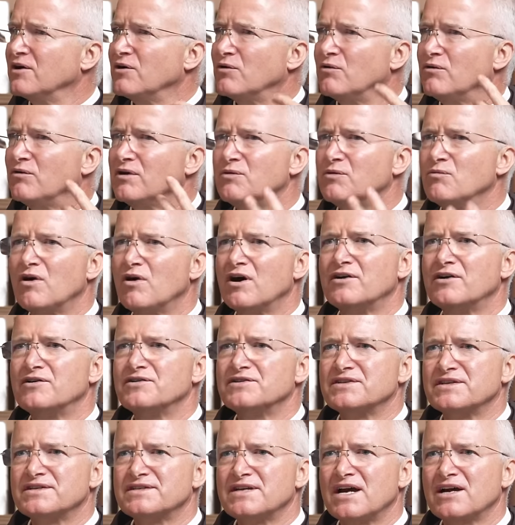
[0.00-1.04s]
Holy water
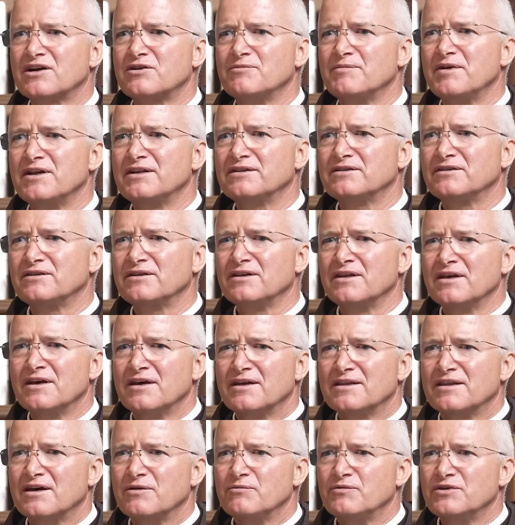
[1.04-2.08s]
is a sacramental
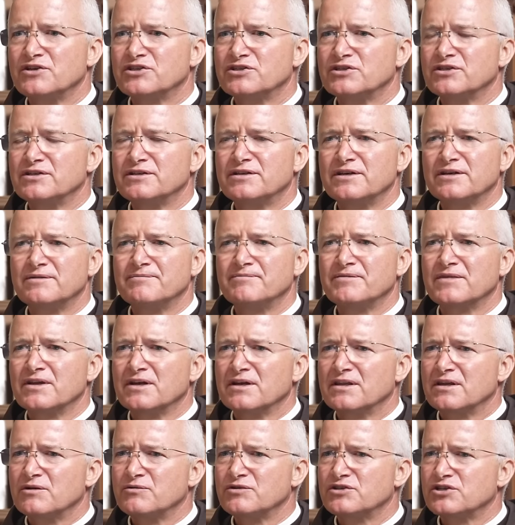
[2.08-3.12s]
that
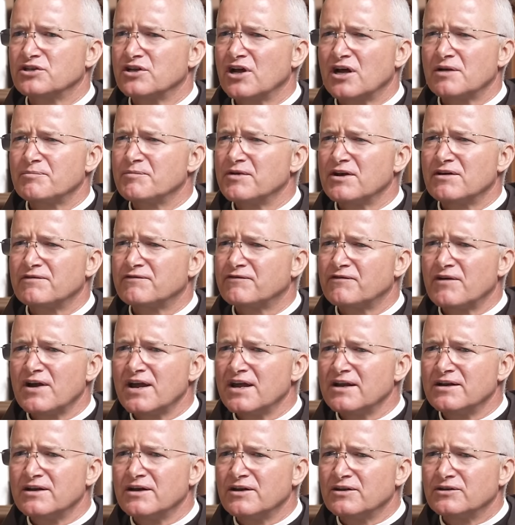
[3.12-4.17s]
we should not be afraid